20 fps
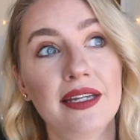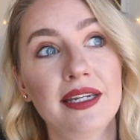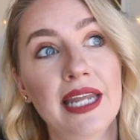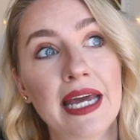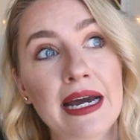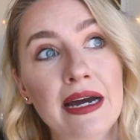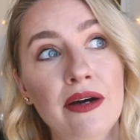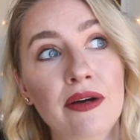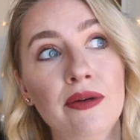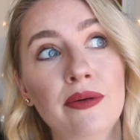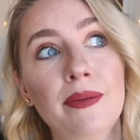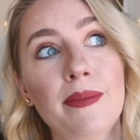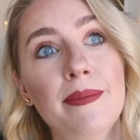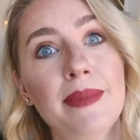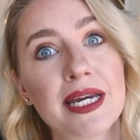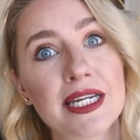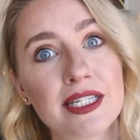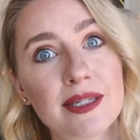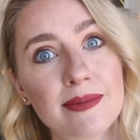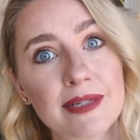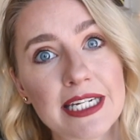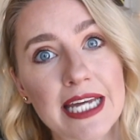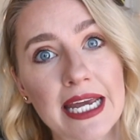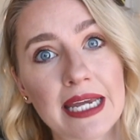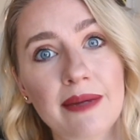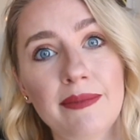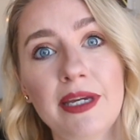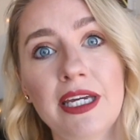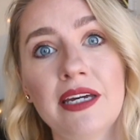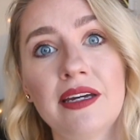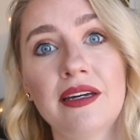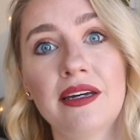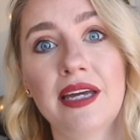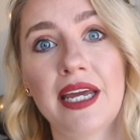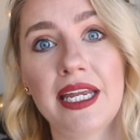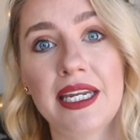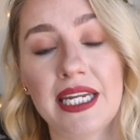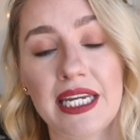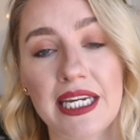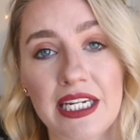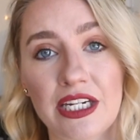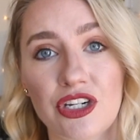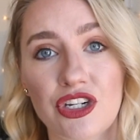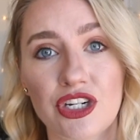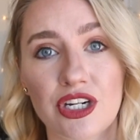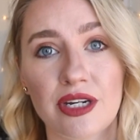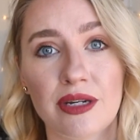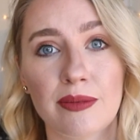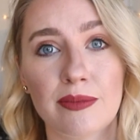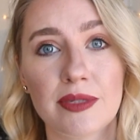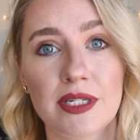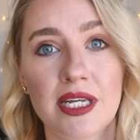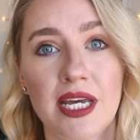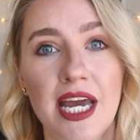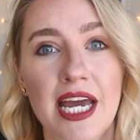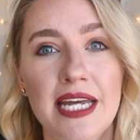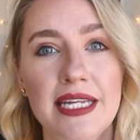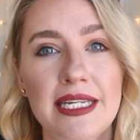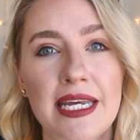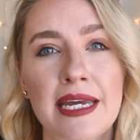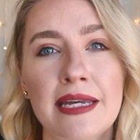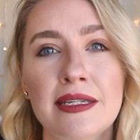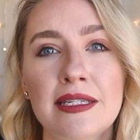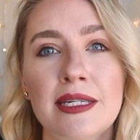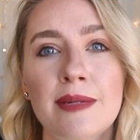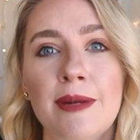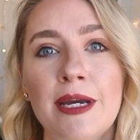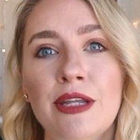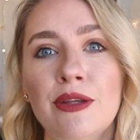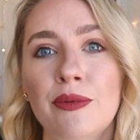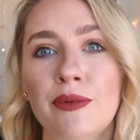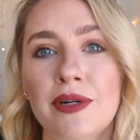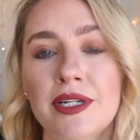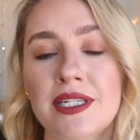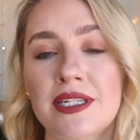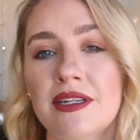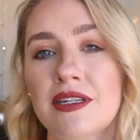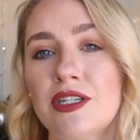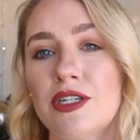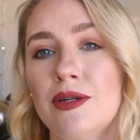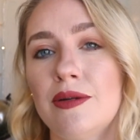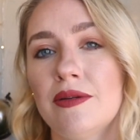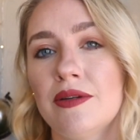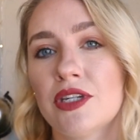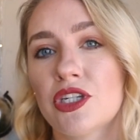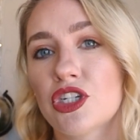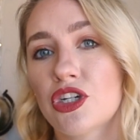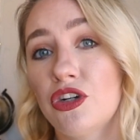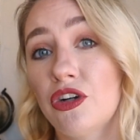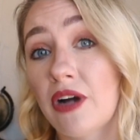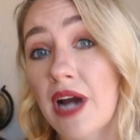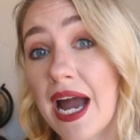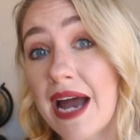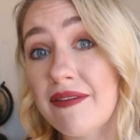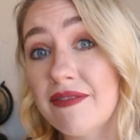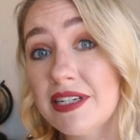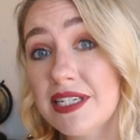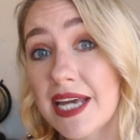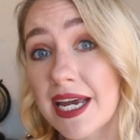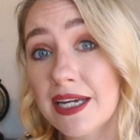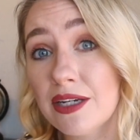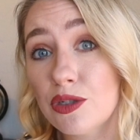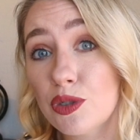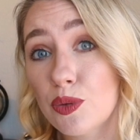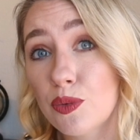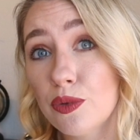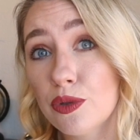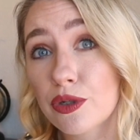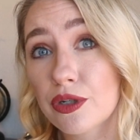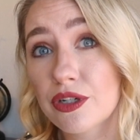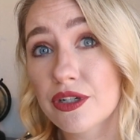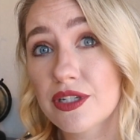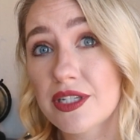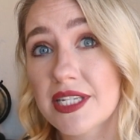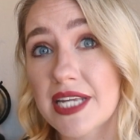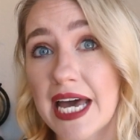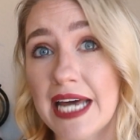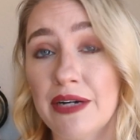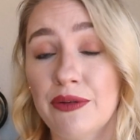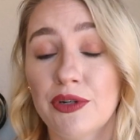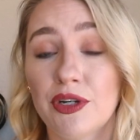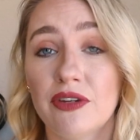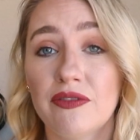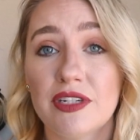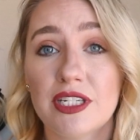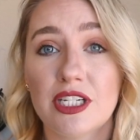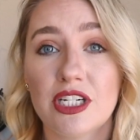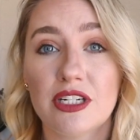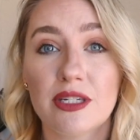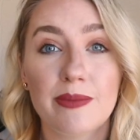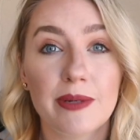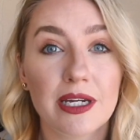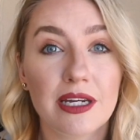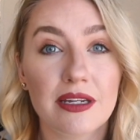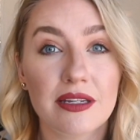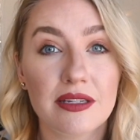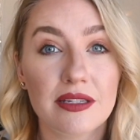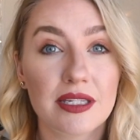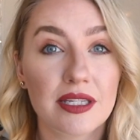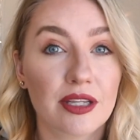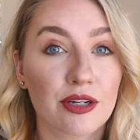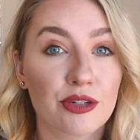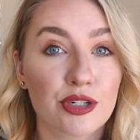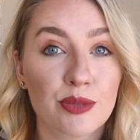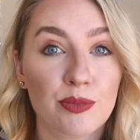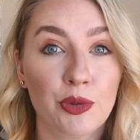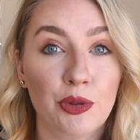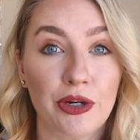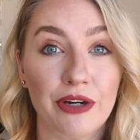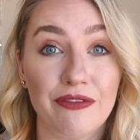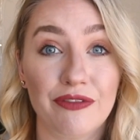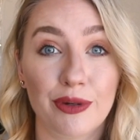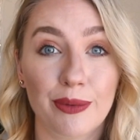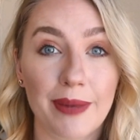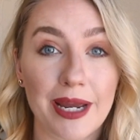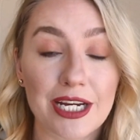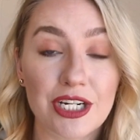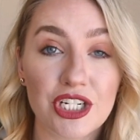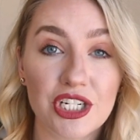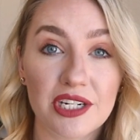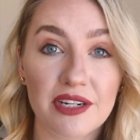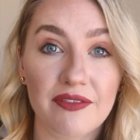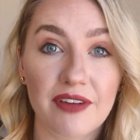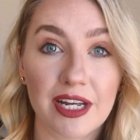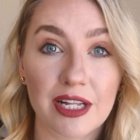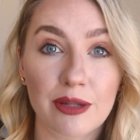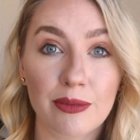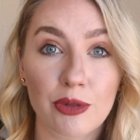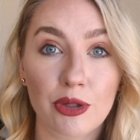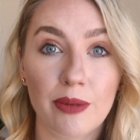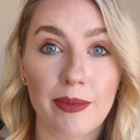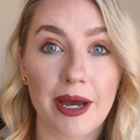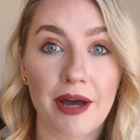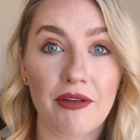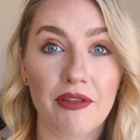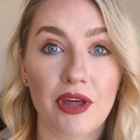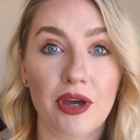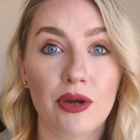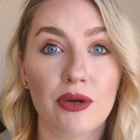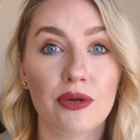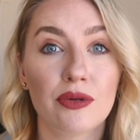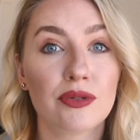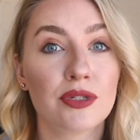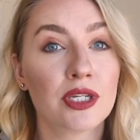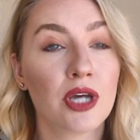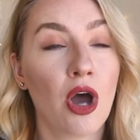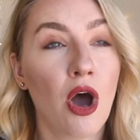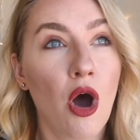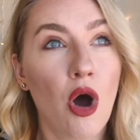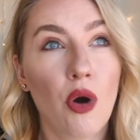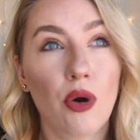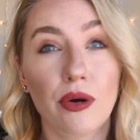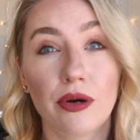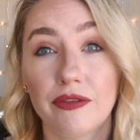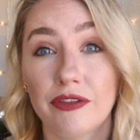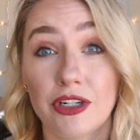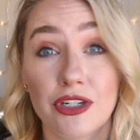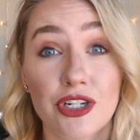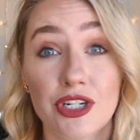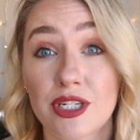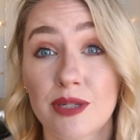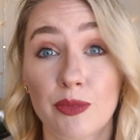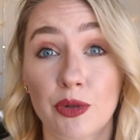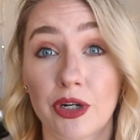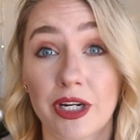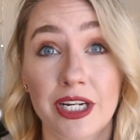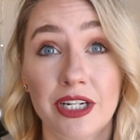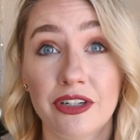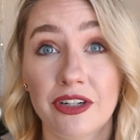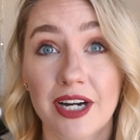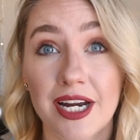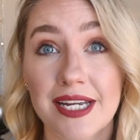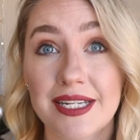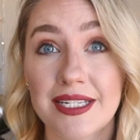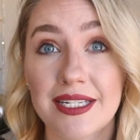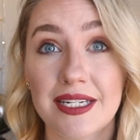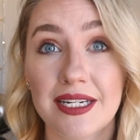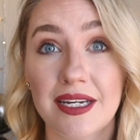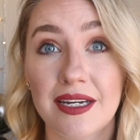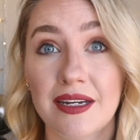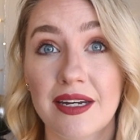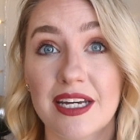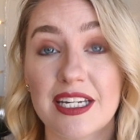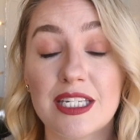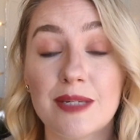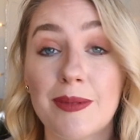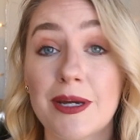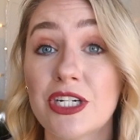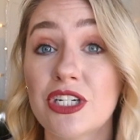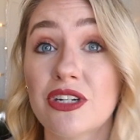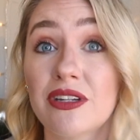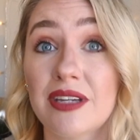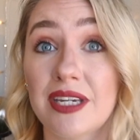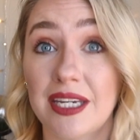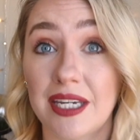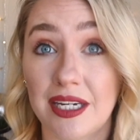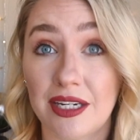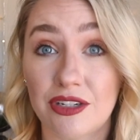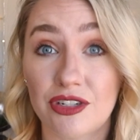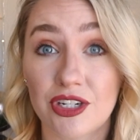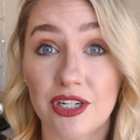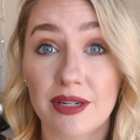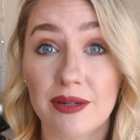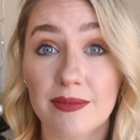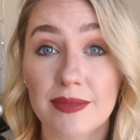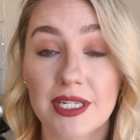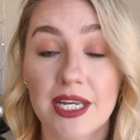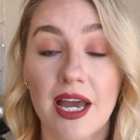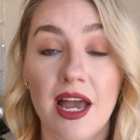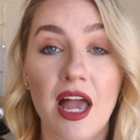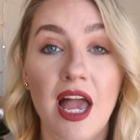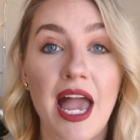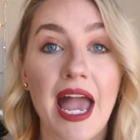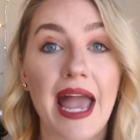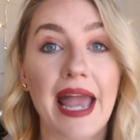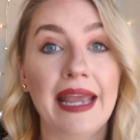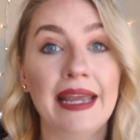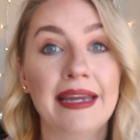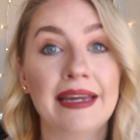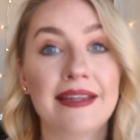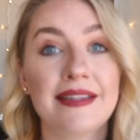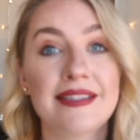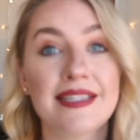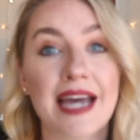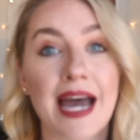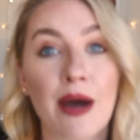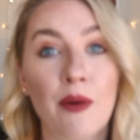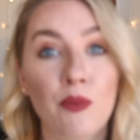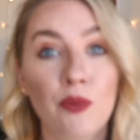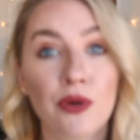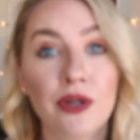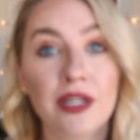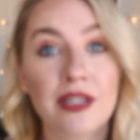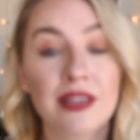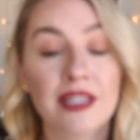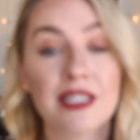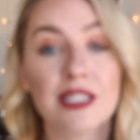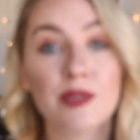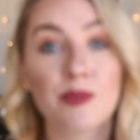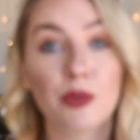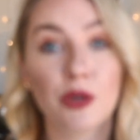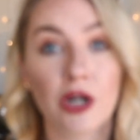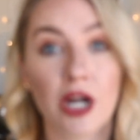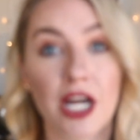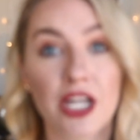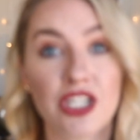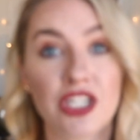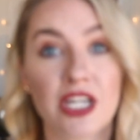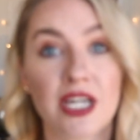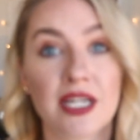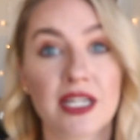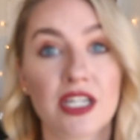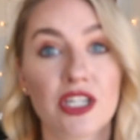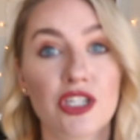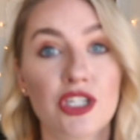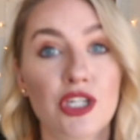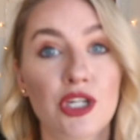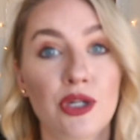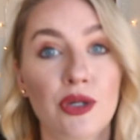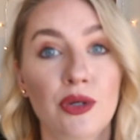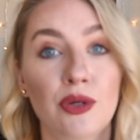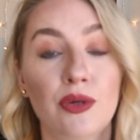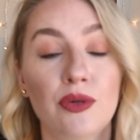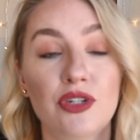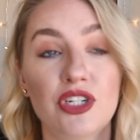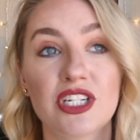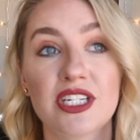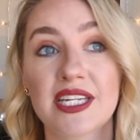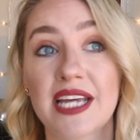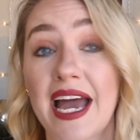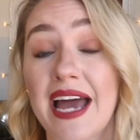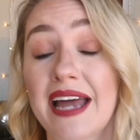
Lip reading: Now, Mesopotamia and Egypt tend to be the ones that students gravitate towards. I don't know if it's just because there's more information available about those or if they're just more interested, especially Egypt. And I wanted this project to just